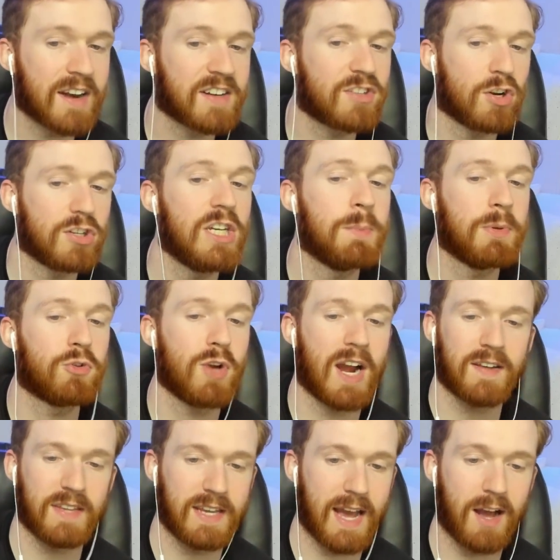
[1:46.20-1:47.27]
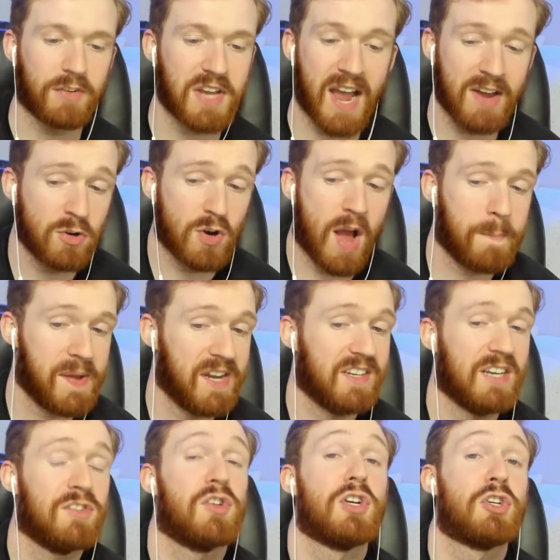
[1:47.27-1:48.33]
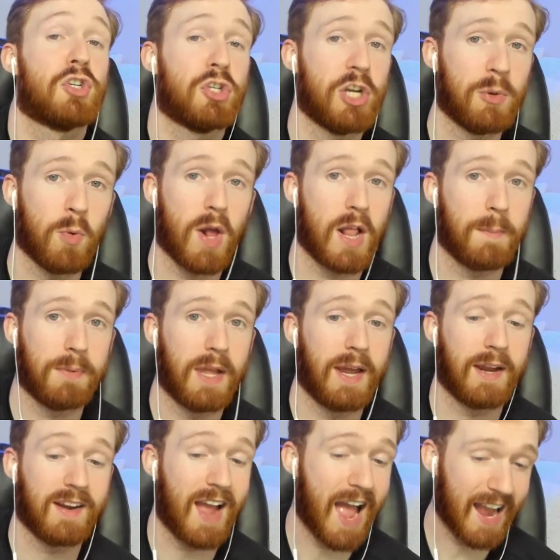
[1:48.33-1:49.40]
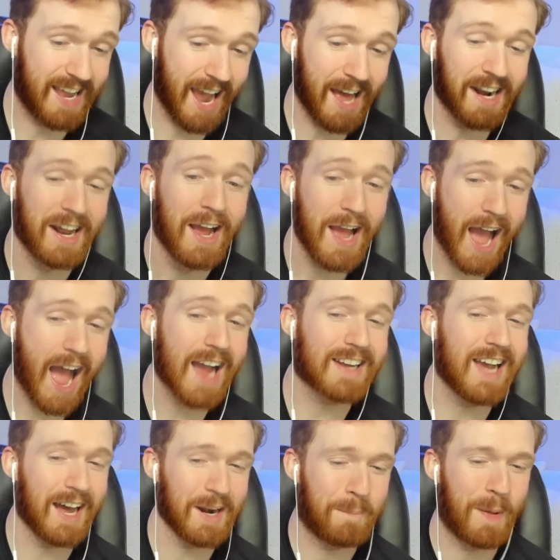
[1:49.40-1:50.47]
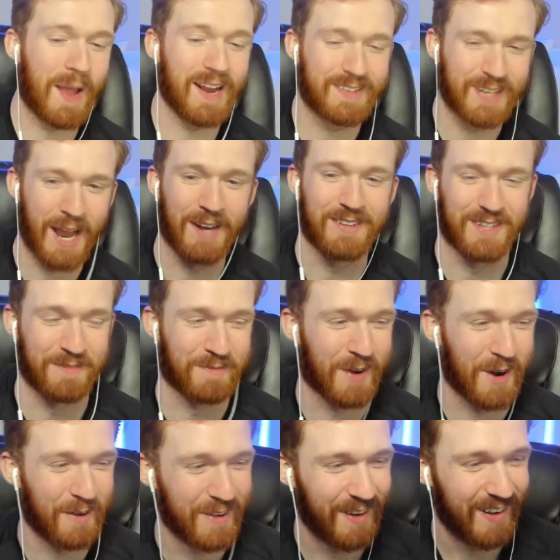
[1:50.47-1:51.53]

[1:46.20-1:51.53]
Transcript: got to start keeping track of the outs. I do not pay attention to shit while I'm playing. I gotta pay attention, bro.